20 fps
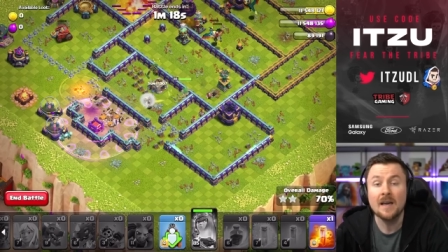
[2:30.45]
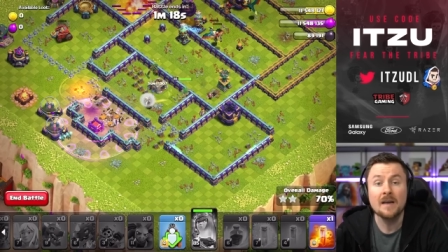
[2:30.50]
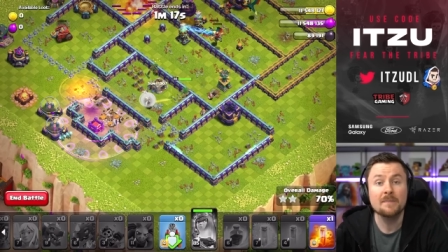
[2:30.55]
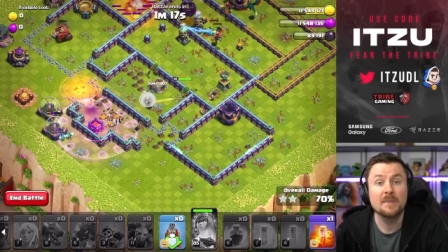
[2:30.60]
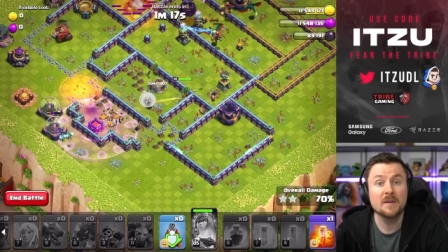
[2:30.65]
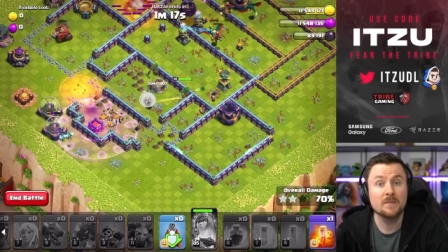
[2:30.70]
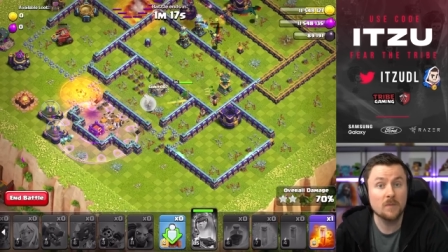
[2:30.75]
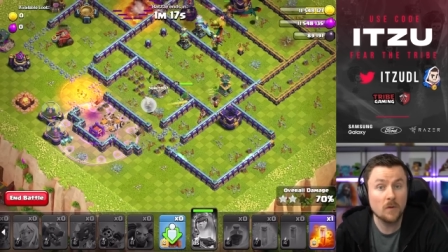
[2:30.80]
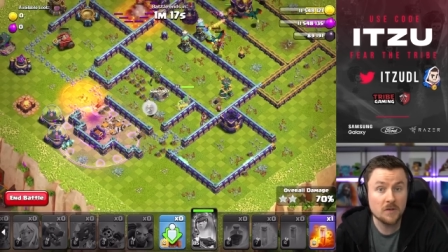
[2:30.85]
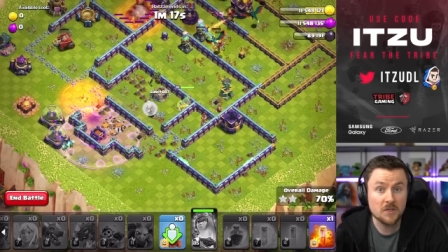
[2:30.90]

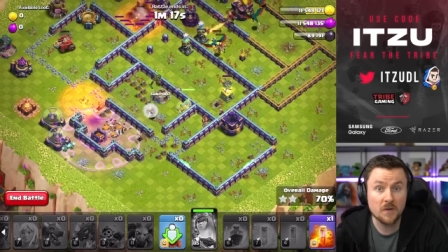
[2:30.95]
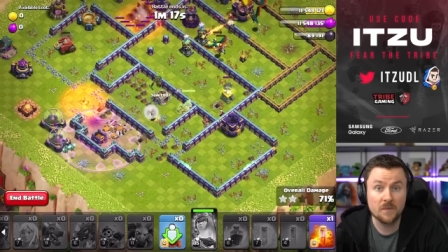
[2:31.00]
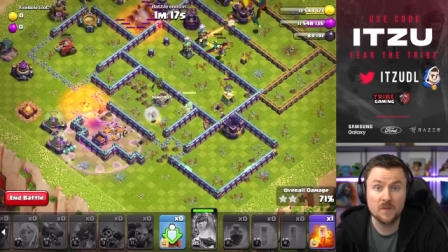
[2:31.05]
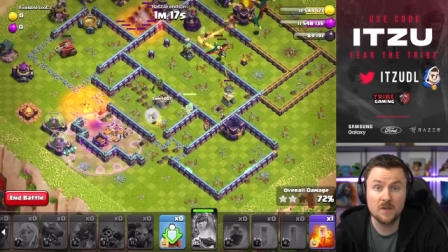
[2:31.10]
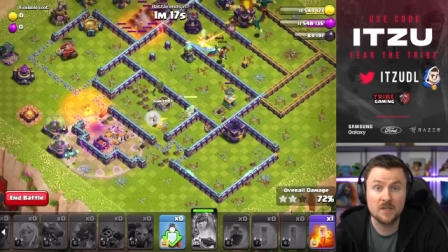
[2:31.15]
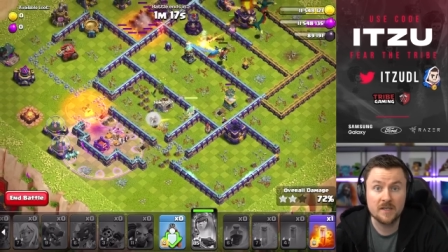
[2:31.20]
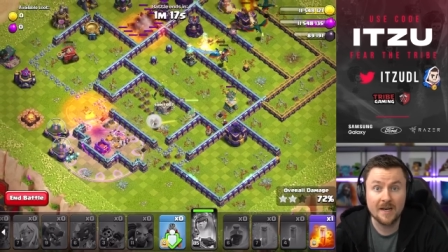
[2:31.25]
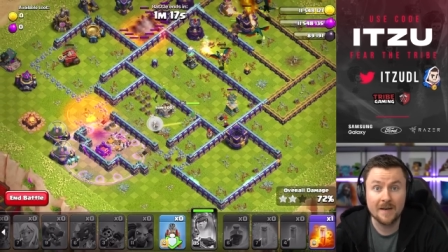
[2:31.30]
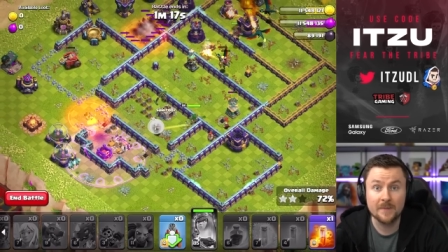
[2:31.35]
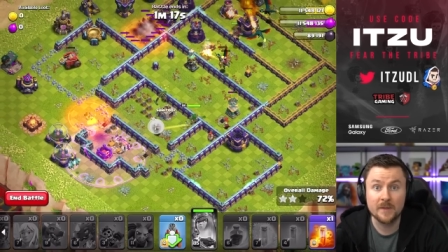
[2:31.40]
but most of the
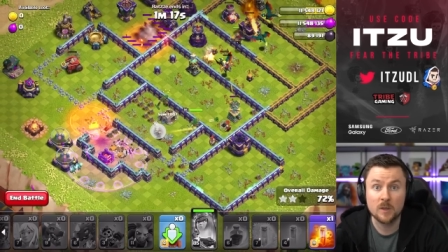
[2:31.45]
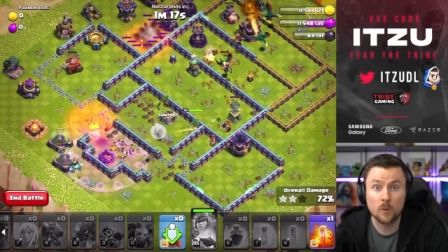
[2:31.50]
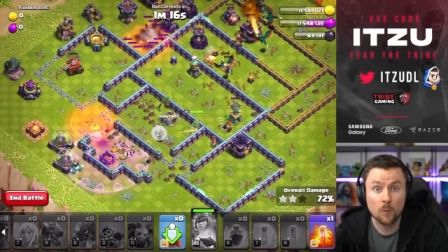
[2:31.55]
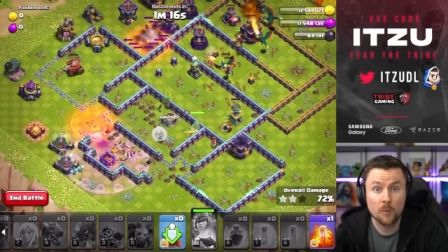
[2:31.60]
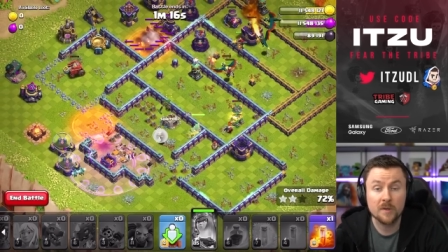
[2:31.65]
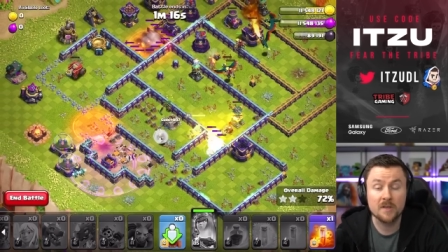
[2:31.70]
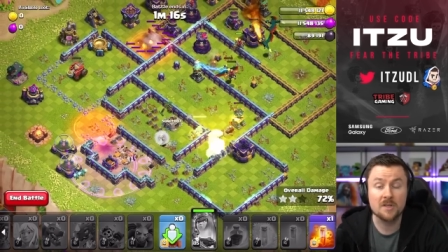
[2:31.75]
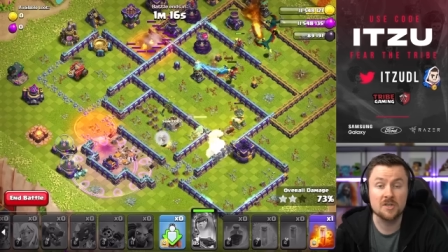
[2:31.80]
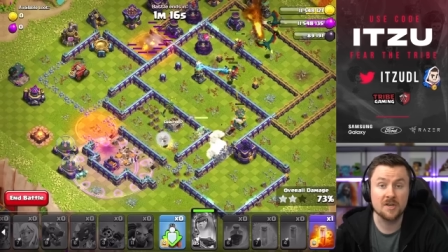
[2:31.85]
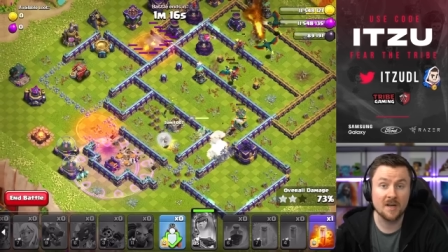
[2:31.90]
time the
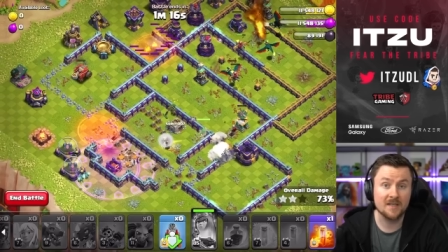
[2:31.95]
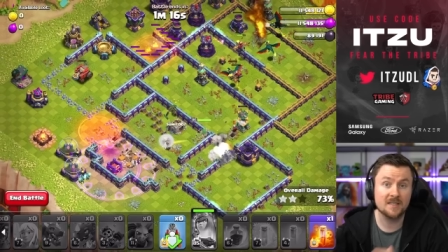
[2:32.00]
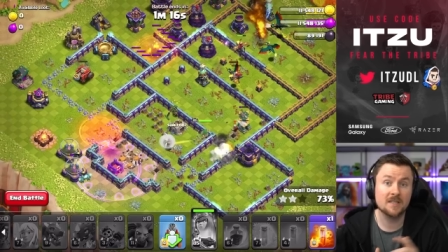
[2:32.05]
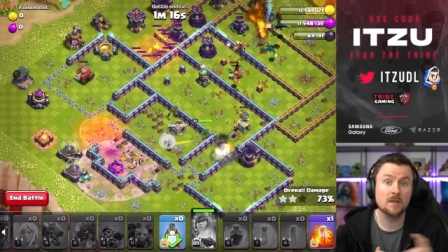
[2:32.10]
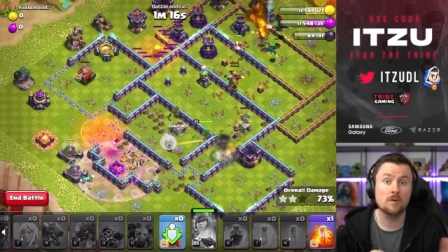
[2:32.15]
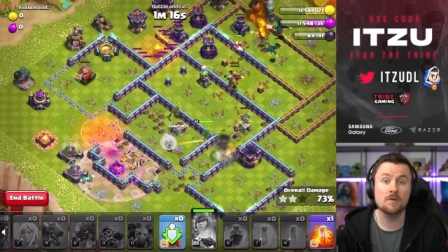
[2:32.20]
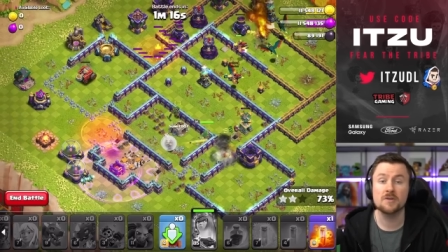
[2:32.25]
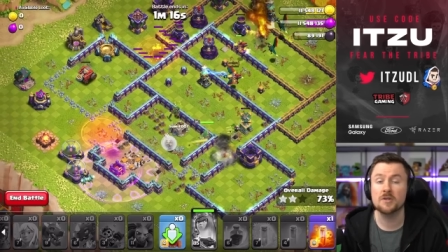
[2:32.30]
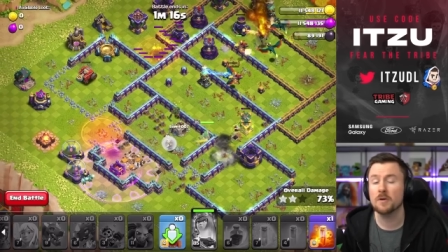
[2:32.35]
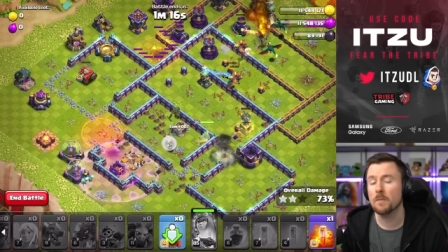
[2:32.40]
queen is just
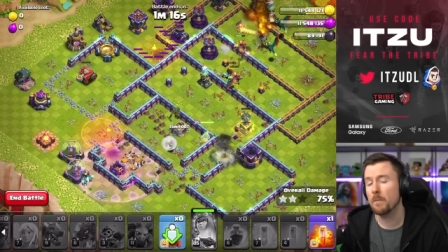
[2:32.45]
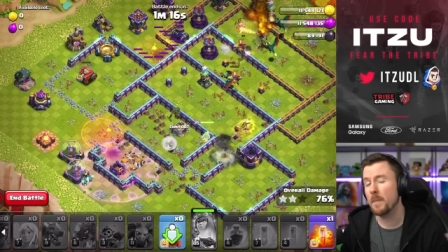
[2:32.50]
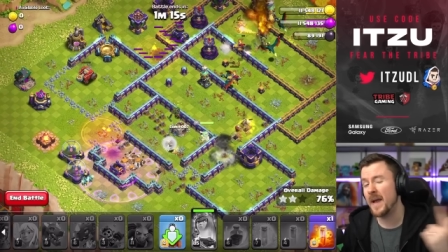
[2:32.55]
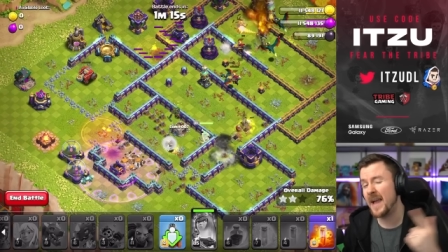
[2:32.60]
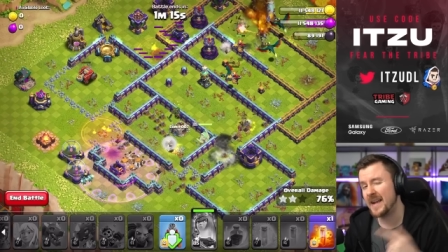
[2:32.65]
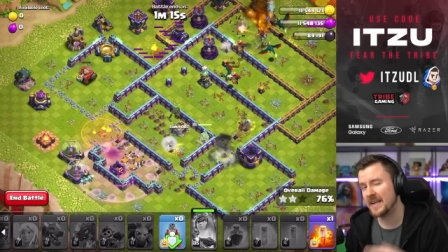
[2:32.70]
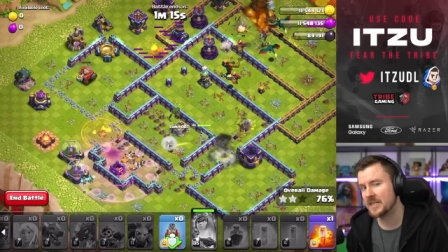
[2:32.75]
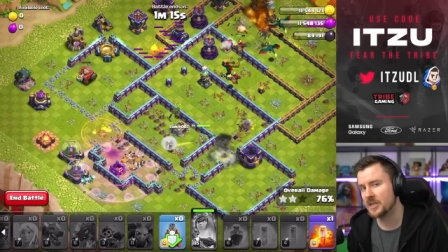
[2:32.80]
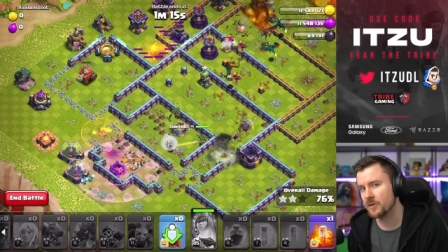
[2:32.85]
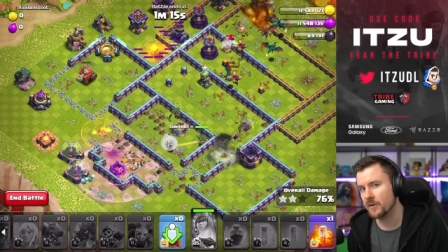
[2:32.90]
going to
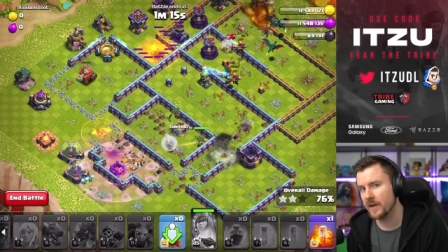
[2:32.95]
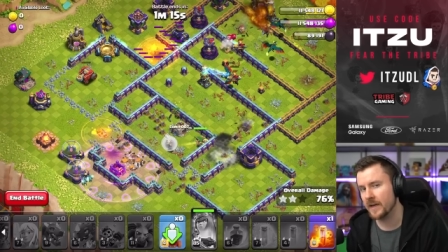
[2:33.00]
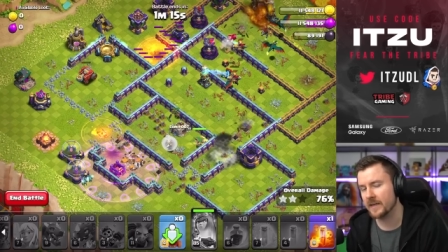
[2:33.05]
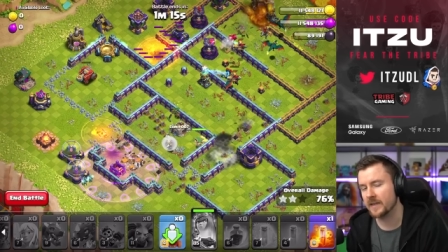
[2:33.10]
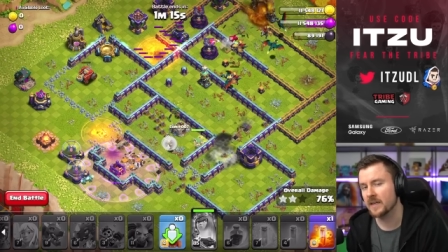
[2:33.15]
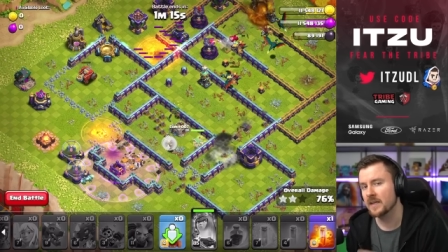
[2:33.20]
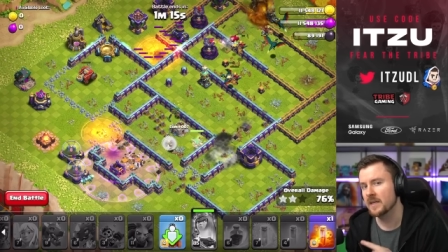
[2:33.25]
backtrack,